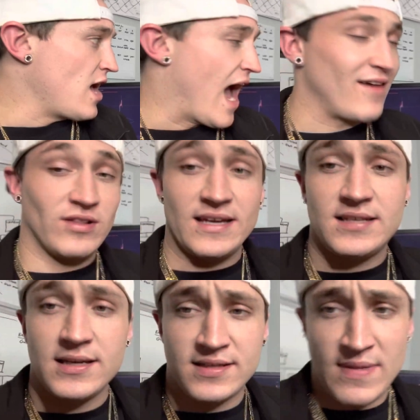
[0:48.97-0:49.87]
I have it
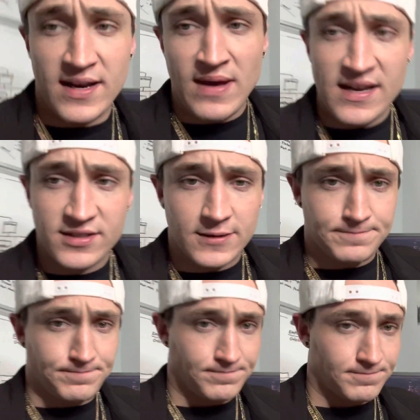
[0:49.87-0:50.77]
linked to MetaMask.
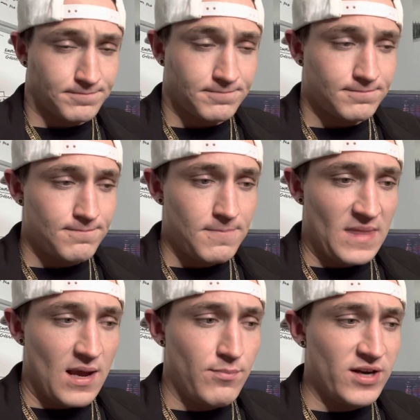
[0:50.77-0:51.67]

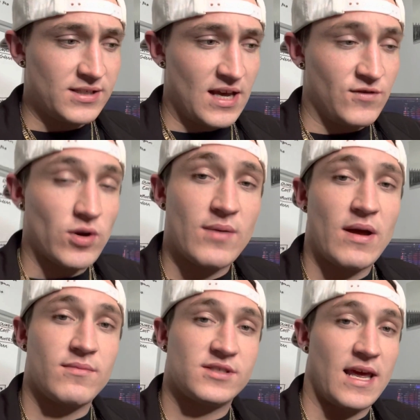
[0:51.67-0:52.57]
But if you're in
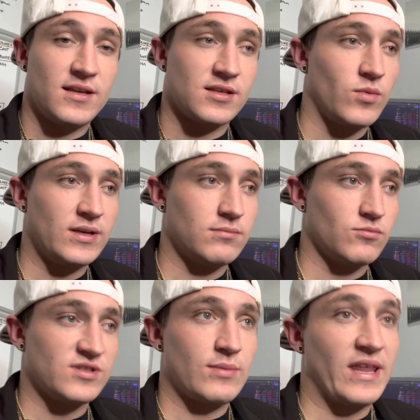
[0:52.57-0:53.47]
my, say someone
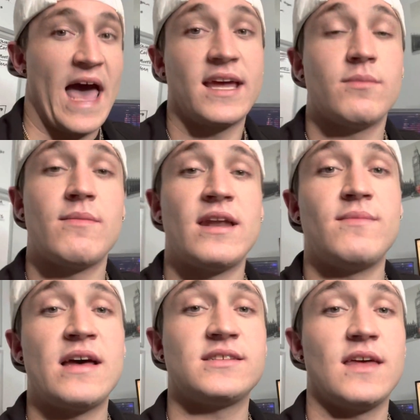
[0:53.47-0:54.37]
was able to hack into my
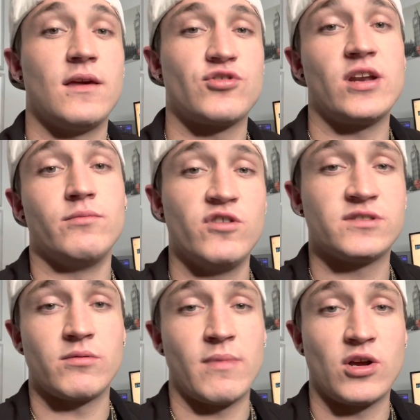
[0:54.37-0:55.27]
MetaMask and they tried to move
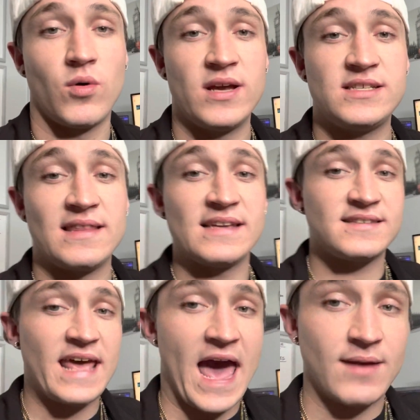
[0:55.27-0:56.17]
some of my coins, unless
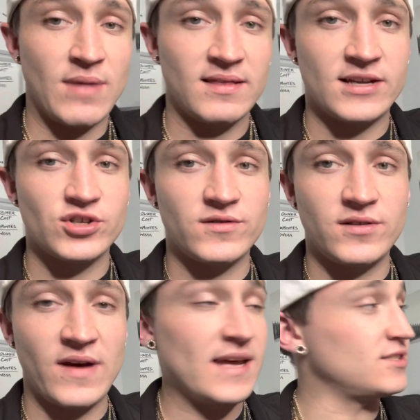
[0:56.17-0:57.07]
they had my Ledger
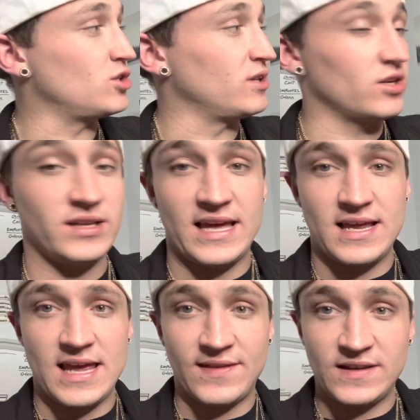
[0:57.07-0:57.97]
device to literally
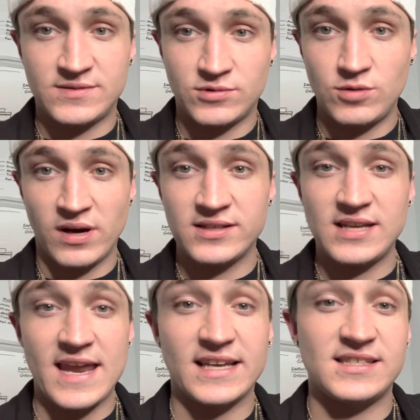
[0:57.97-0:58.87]
hit these two buttons
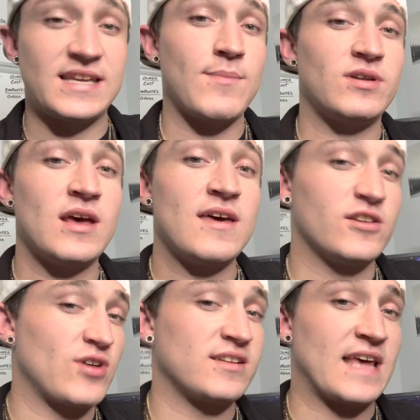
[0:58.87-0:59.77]
and accept the
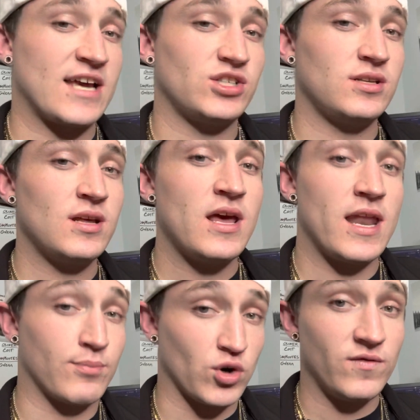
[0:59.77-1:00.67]
transaction and
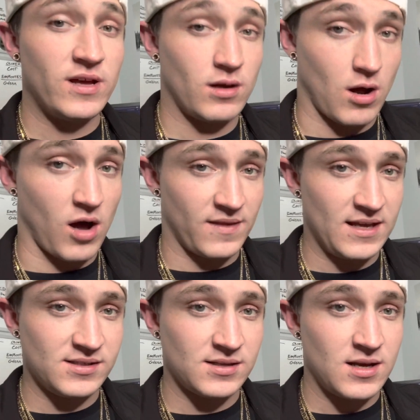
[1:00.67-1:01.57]
approve it on
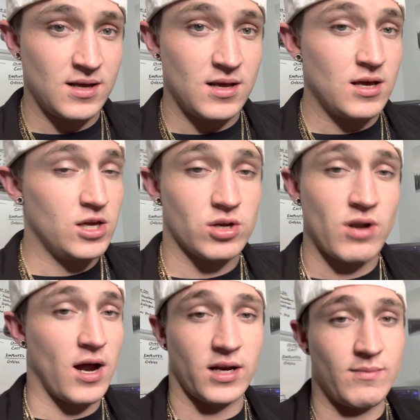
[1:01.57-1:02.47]
this, you're
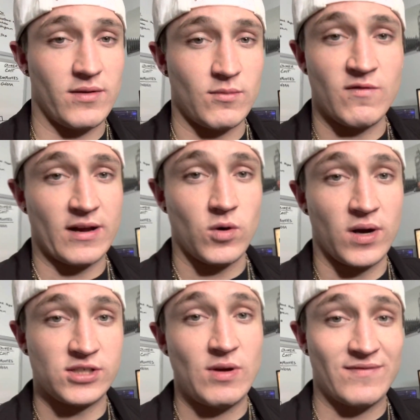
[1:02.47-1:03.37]
not going to be able to move my
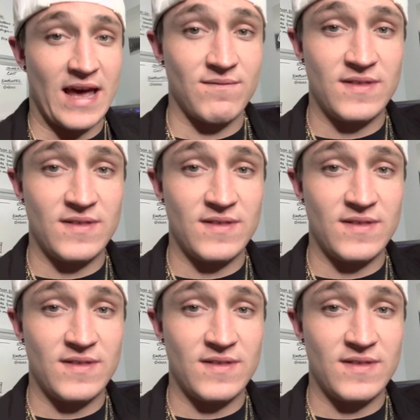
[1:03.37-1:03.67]
coins. You have to have